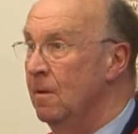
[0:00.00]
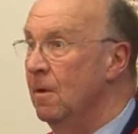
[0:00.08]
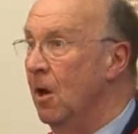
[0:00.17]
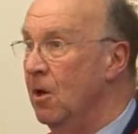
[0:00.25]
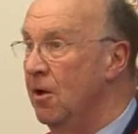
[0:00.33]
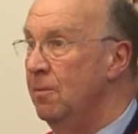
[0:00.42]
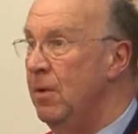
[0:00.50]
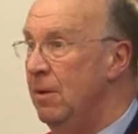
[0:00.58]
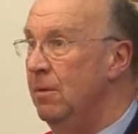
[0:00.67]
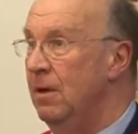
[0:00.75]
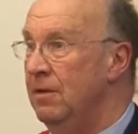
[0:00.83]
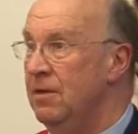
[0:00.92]
A lot of
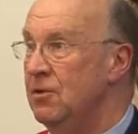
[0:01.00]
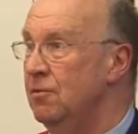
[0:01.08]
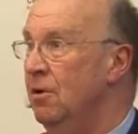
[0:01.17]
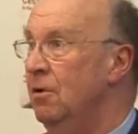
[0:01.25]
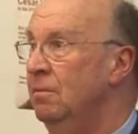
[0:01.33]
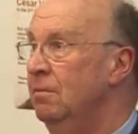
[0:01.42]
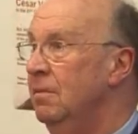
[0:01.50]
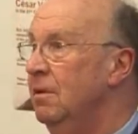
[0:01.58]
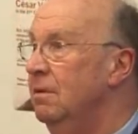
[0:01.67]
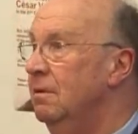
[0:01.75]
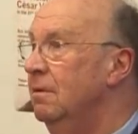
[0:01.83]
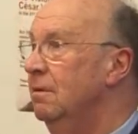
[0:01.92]
people in this room
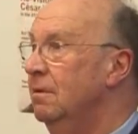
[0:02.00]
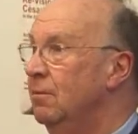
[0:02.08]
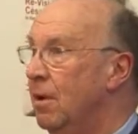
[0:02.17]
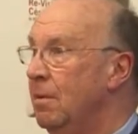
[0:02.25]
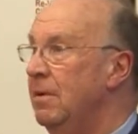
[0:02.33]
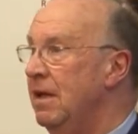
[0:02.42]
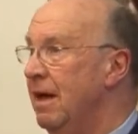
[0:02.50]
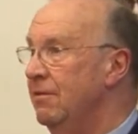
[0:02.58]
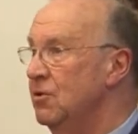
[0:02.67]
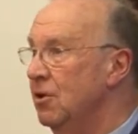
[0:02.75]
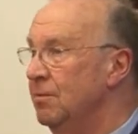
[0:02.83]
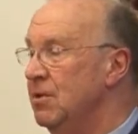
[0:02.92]
probably have
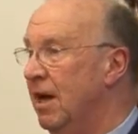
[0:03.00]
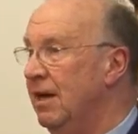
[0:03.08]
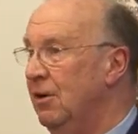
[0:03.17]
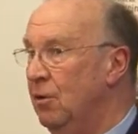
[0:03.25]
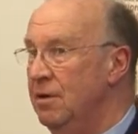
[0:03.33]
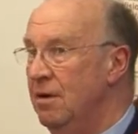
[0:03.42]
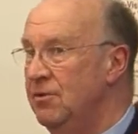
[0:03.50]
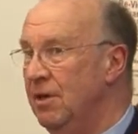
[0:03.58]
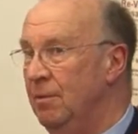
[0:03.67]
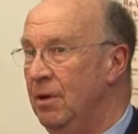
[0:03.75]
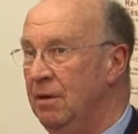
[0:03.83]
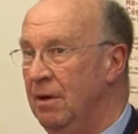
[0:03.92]
a job title or know
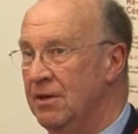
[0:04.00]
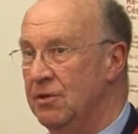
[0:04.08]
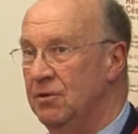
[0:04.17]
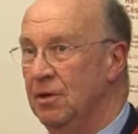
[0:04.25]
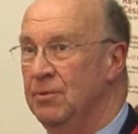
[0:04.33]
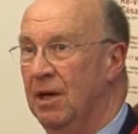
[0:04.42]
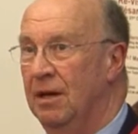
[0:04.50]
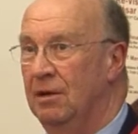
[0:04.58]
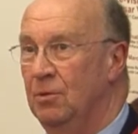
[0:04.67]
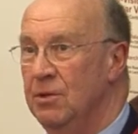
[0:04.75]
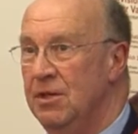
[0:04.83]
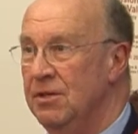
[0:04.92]
someone who has a job
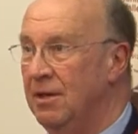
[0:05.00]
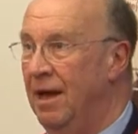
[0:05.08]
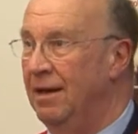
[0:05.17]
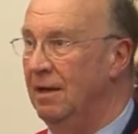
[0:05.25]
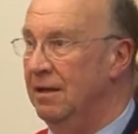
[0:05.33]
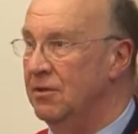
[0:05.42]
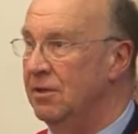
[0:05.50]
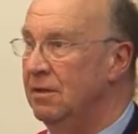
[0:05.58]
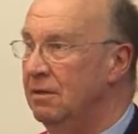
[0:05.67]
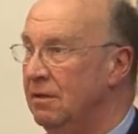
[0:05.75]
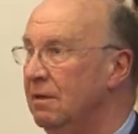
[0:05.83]
title which is analyst.